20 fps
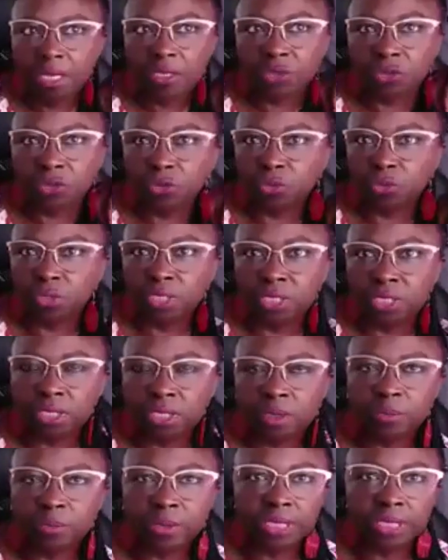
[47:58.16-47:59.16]
You
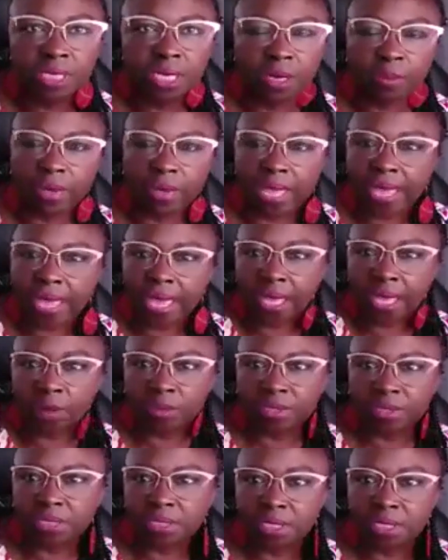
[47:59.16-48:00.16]
could become an
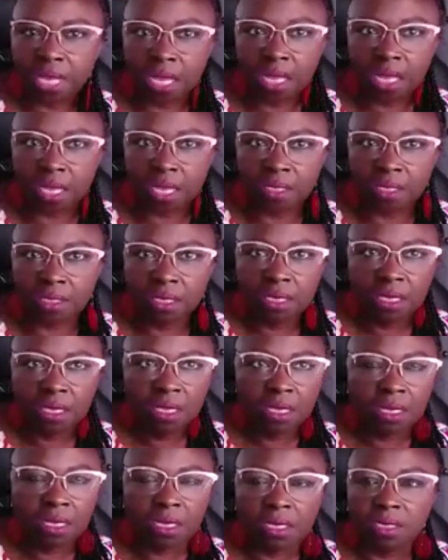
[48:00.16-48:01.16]
Amazon
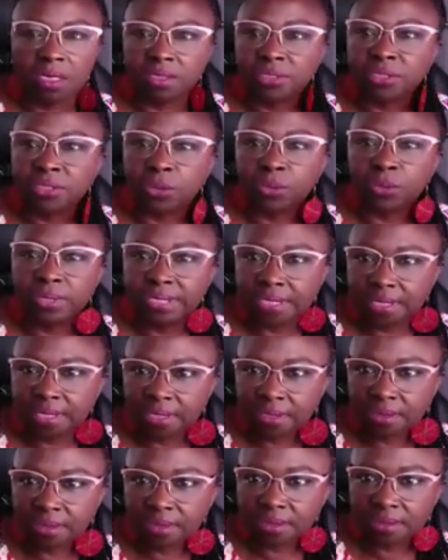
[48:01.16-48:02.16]

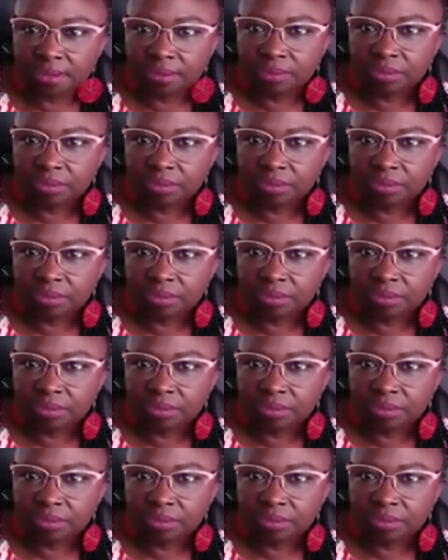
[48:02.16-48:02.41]
associate